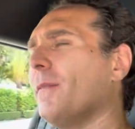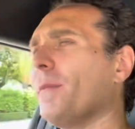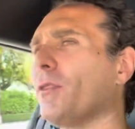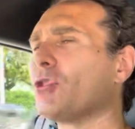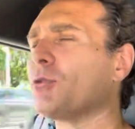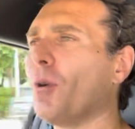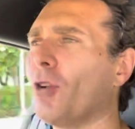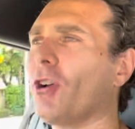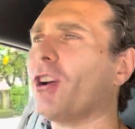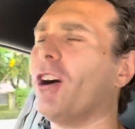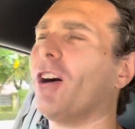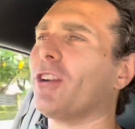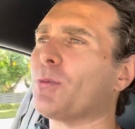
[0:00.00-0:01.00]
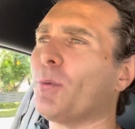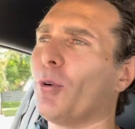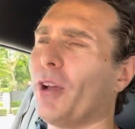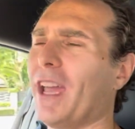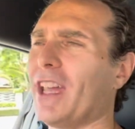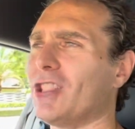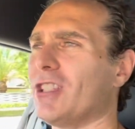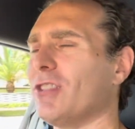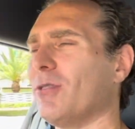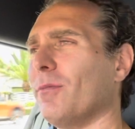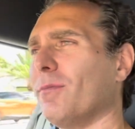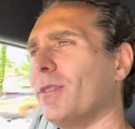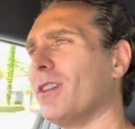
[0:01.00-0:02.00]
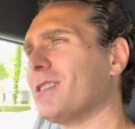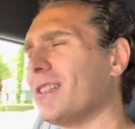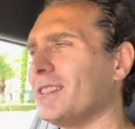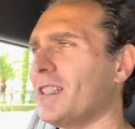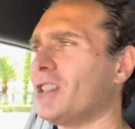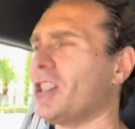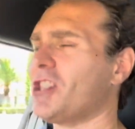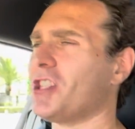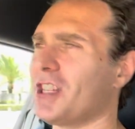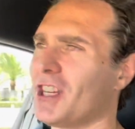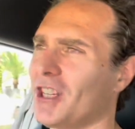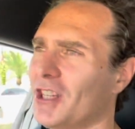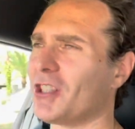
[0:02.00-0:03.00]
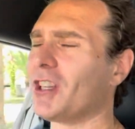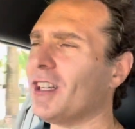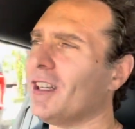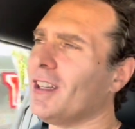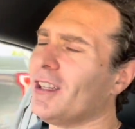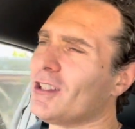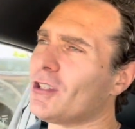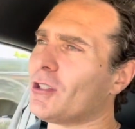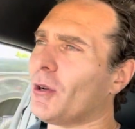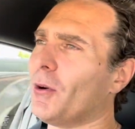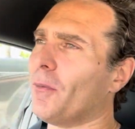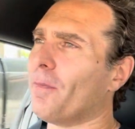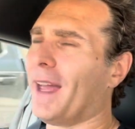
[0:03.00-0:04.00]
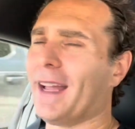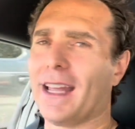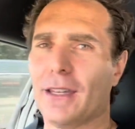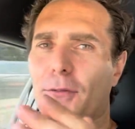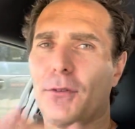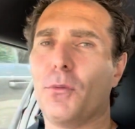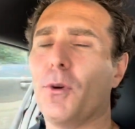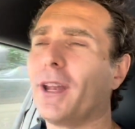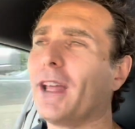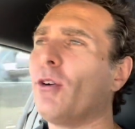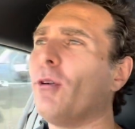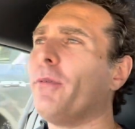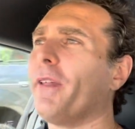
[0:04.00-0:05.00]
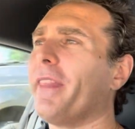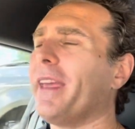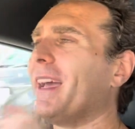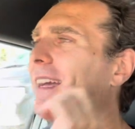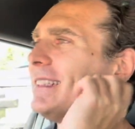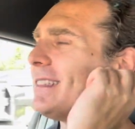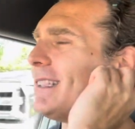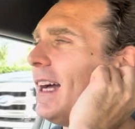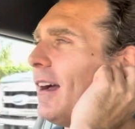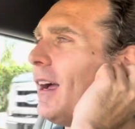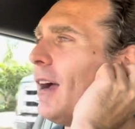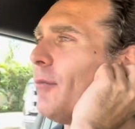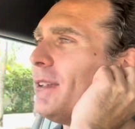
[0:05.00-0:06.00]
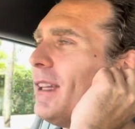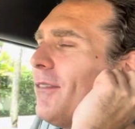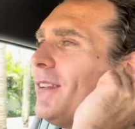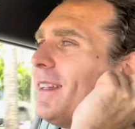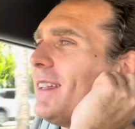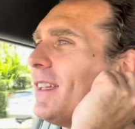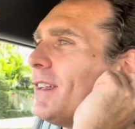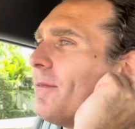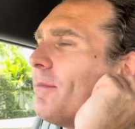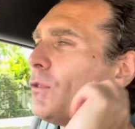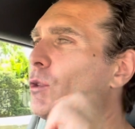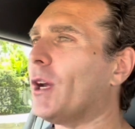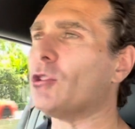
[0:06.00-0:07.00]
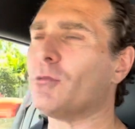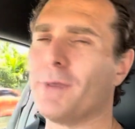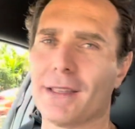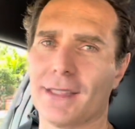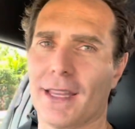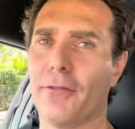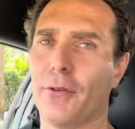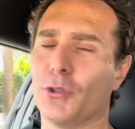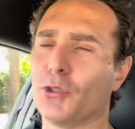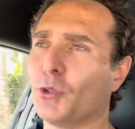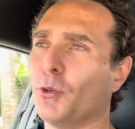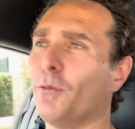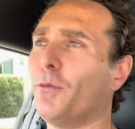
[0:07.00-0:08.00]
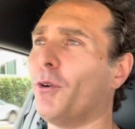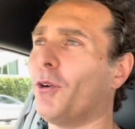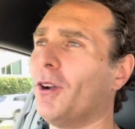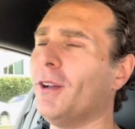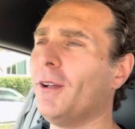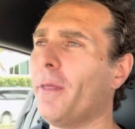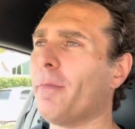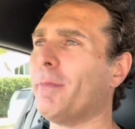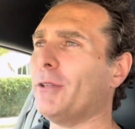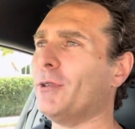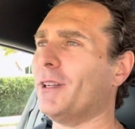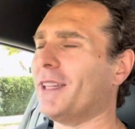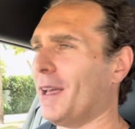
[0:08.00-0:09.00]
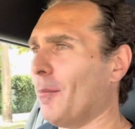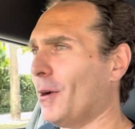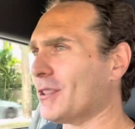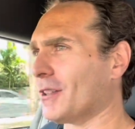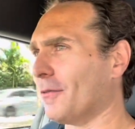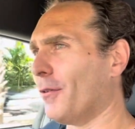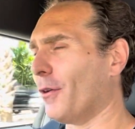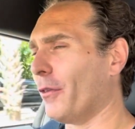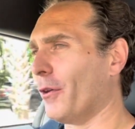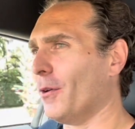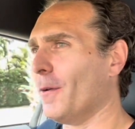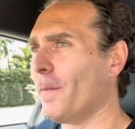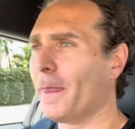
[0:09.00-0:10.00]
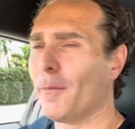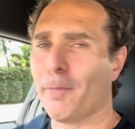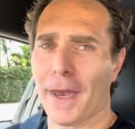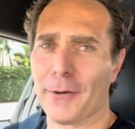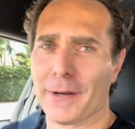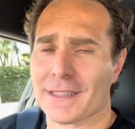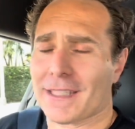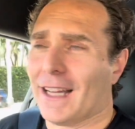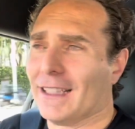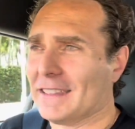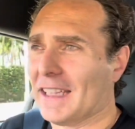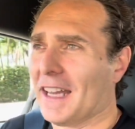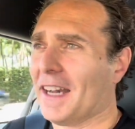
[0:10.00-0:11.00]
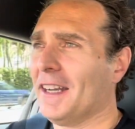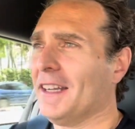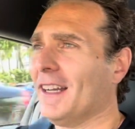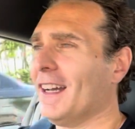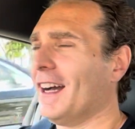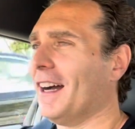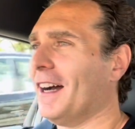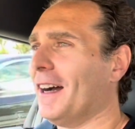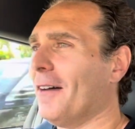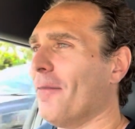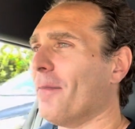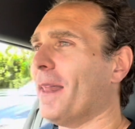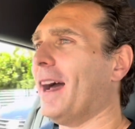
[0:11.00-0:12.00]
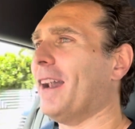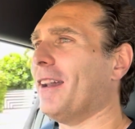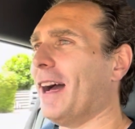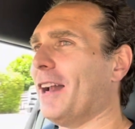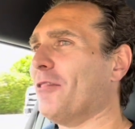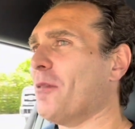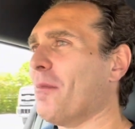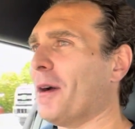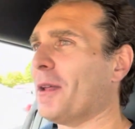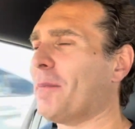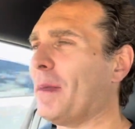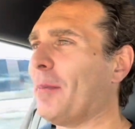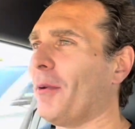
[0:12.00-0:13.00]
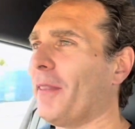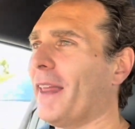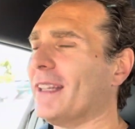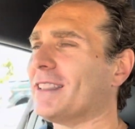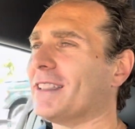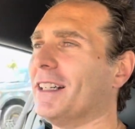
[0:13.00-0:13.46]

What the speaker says: smaller car, smaller engine, you're constantly changing gears. So again, if you want to go for this, I would definitely try to make the effort to go for manual gearbox. And for the parents out there, I'll remind people that